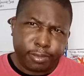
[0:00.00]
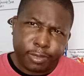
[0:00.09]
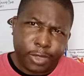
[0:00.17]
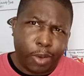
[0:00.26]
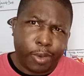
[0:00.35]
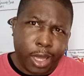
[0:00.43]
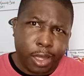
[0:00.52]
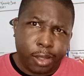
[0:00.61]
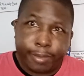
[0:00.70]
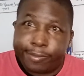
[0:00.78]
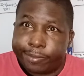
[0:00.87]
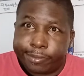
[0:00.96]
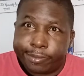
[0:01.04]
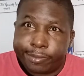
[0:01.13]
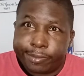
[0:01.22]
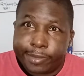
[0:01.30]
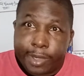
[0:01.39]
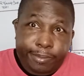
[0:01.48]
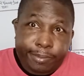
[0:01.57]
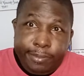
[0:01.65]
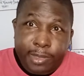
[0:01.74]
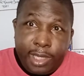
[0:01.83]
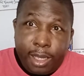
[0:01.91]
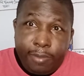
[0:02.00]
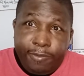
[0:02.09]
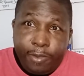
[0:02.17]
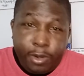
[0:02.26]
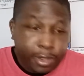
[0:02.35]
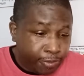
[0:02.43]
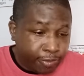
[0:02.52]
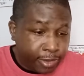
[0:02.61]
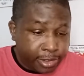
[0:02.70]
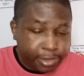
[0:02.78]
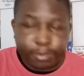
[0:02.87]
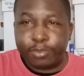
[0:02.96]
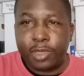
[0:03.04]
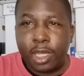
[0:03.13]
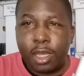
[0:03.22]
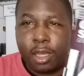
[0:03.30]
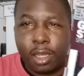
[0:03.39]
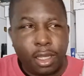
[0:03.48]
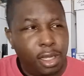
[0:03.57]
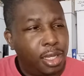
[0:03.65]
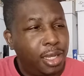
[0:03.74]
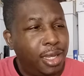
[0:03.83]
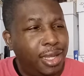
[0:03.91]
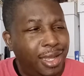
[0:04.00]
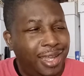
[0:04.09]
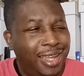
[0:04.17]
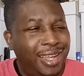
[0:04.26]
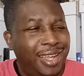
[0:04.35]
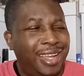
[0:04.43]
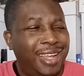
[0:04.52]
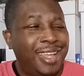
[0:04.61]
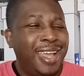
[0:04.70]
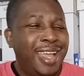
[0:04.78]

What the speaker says: Don't hate. Can't afford the original.